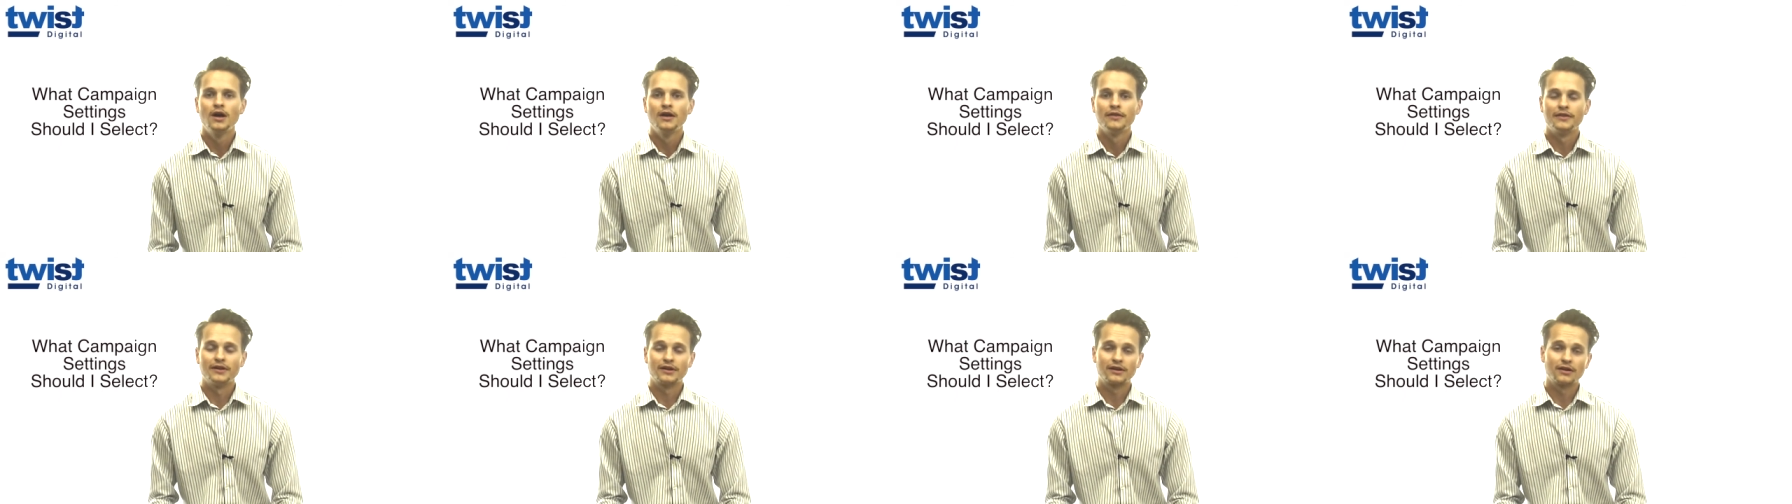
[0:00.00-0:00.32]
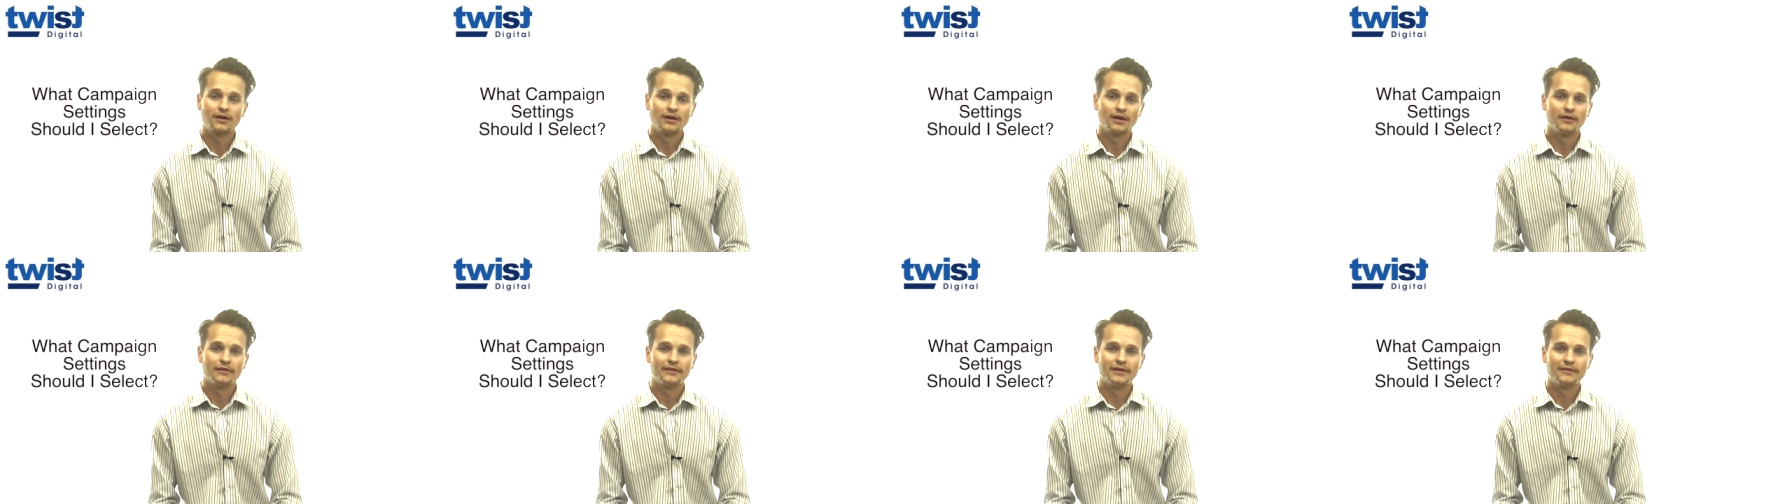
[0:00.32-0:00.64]

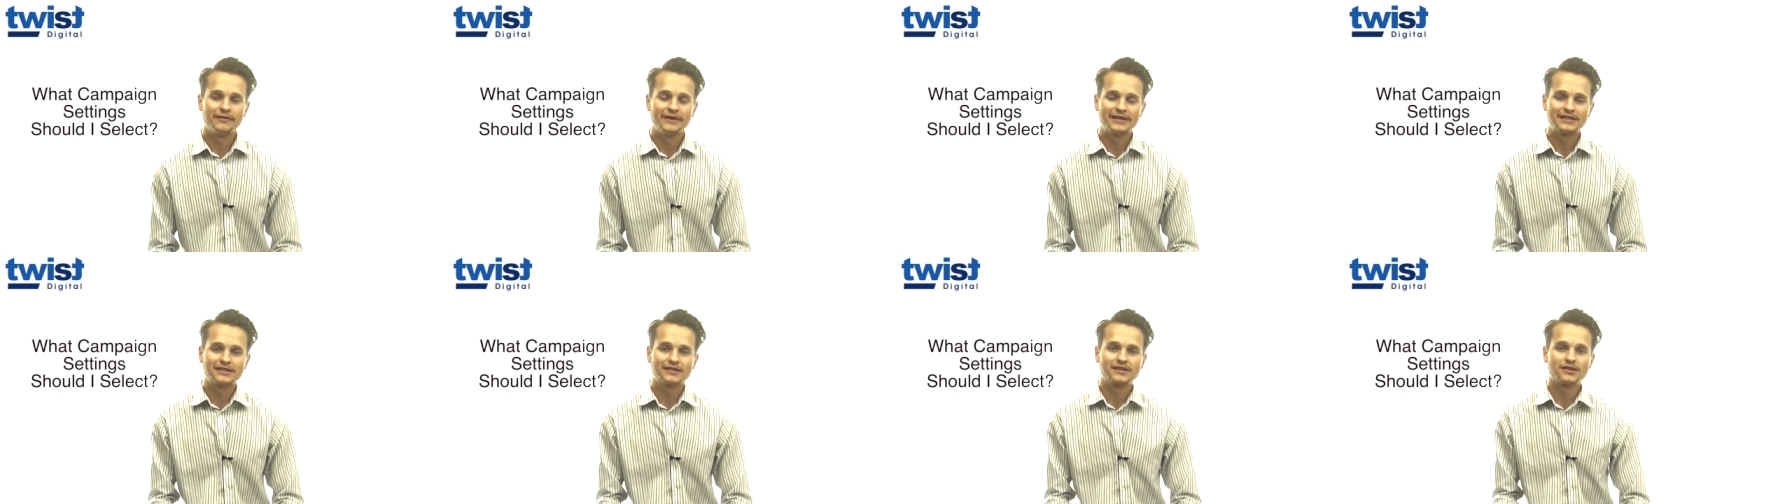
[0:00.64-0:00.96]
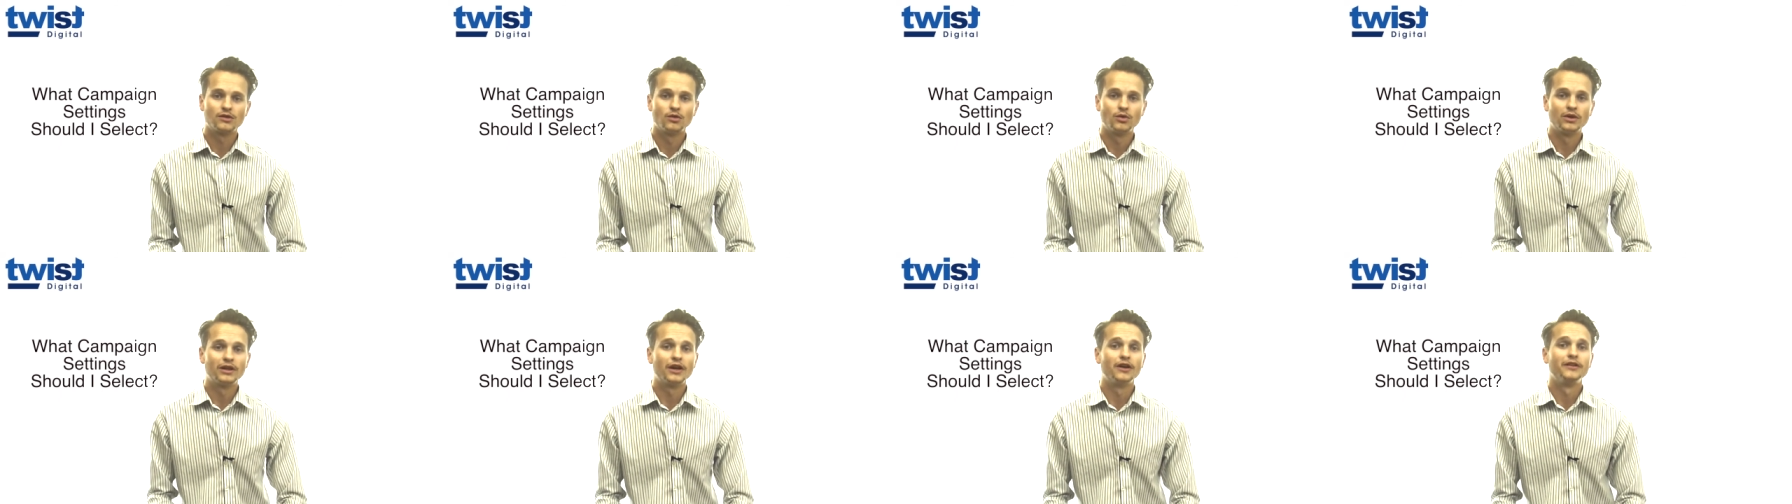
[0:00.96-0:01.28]
the
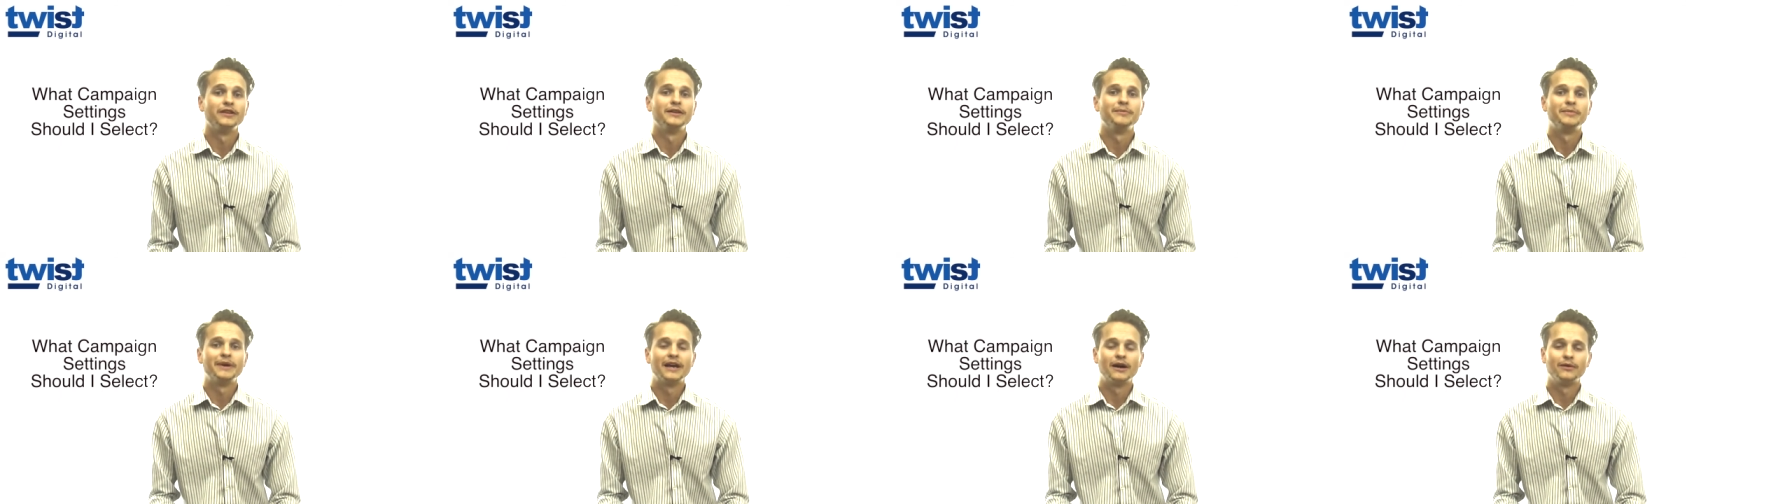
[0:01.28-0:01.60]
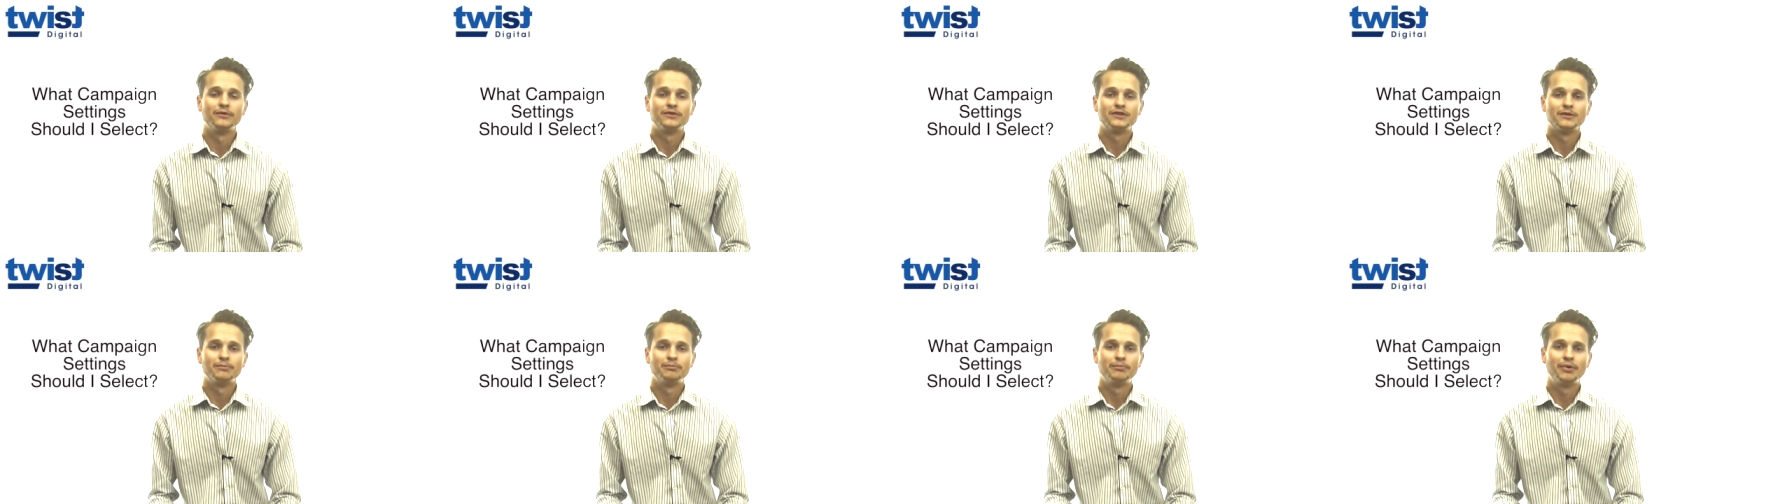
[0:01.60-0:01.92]
visitor will only be
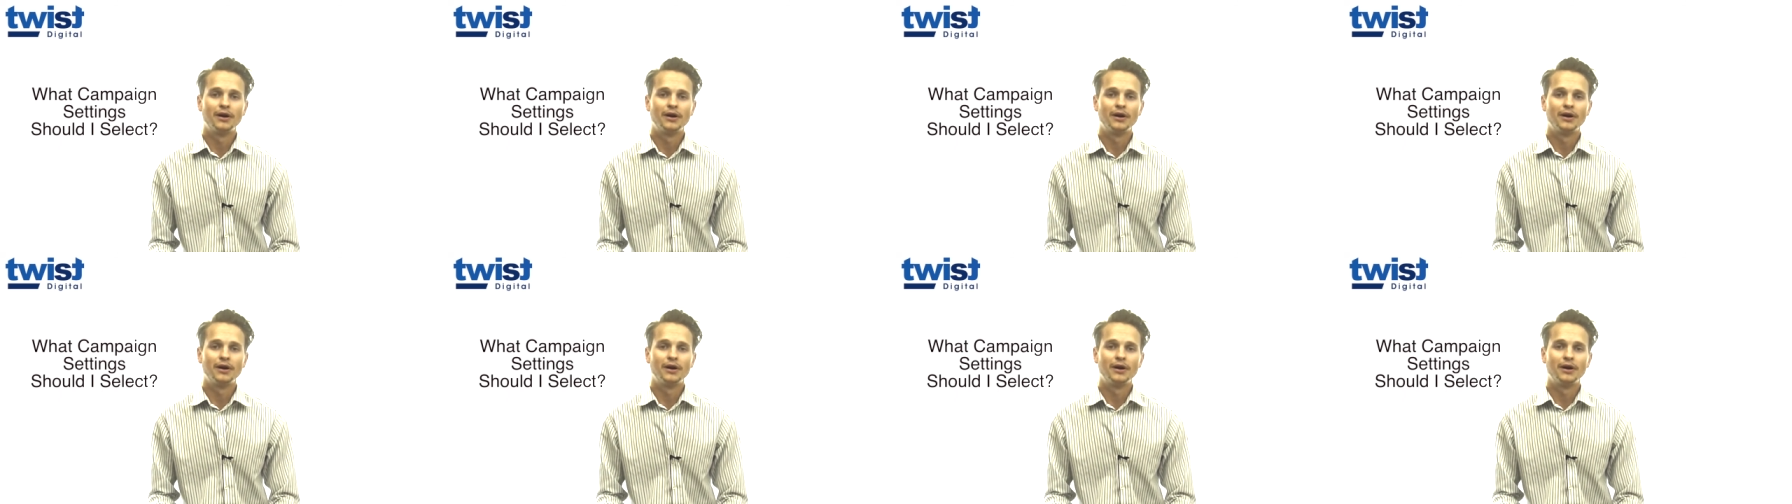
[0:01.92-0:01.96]
able to